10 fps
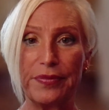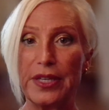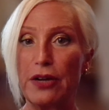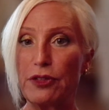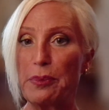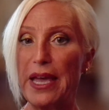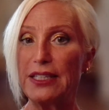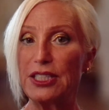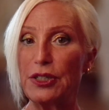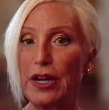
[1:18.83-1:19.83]
Over the
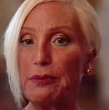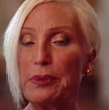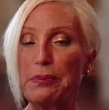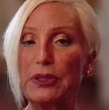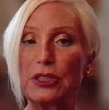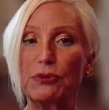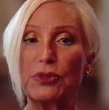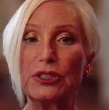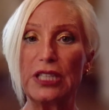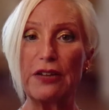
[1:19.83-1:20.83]
past year, I've been building
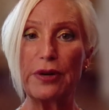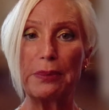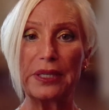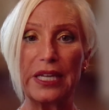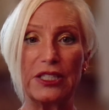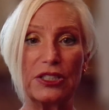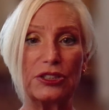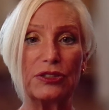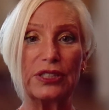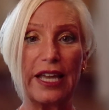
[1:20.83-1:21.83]
real software applications
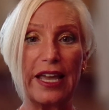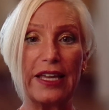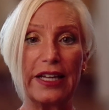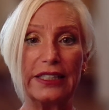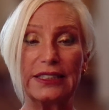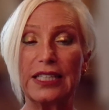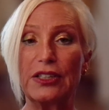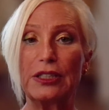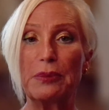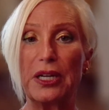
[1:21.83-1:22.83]
using AI and selling
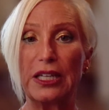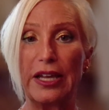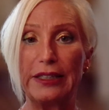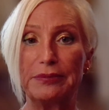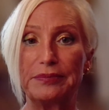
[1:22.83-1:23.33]
them online.